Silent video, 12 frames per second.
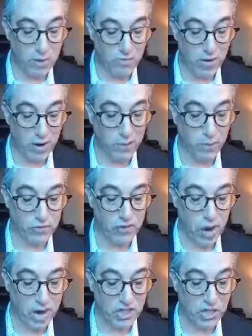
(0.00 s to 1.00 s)
variables
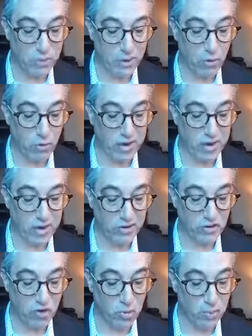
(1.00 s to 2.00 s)
I should be looking
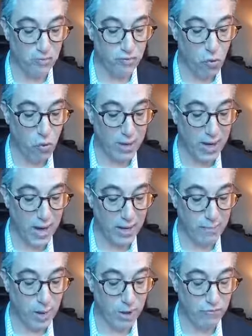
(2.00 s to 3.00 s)
into before
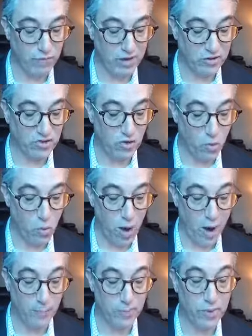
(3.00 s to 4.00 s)
getting my feet too
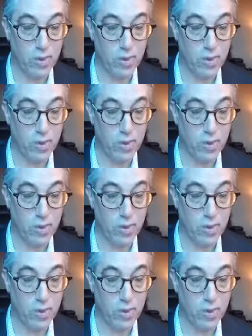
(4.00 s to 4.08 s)
wet?